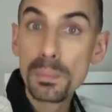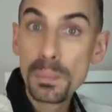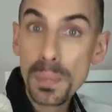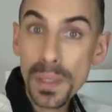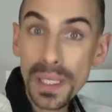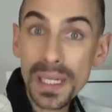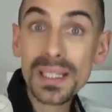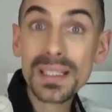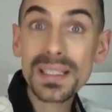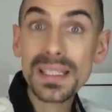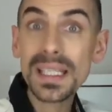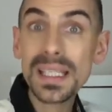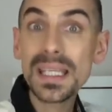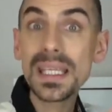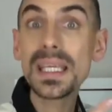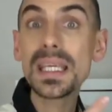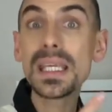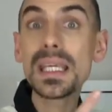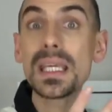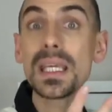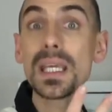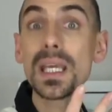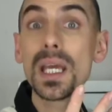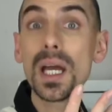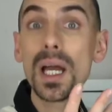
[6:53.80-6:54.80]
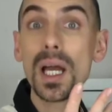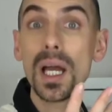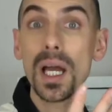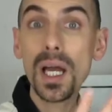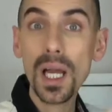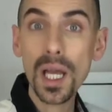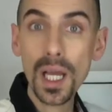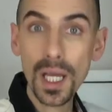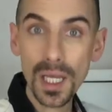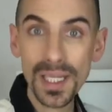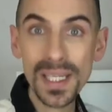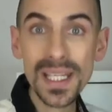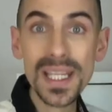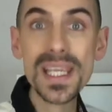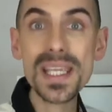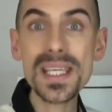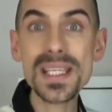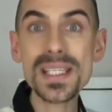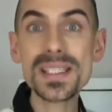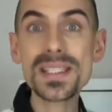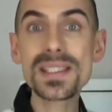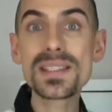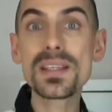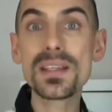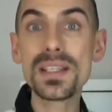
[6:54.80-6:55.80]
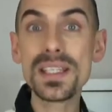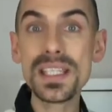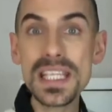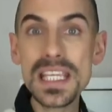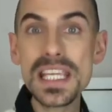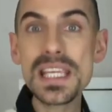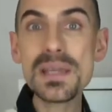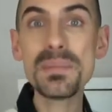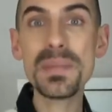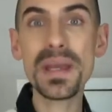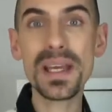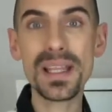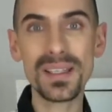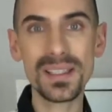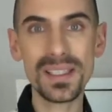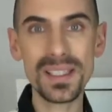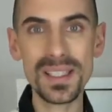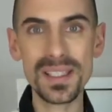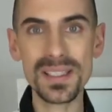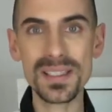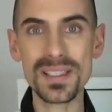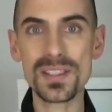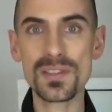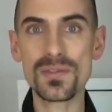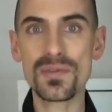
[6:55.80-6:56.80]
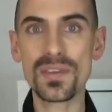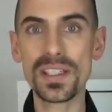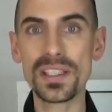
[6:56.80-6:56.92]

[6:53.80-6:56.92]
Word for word: building a list, an email list,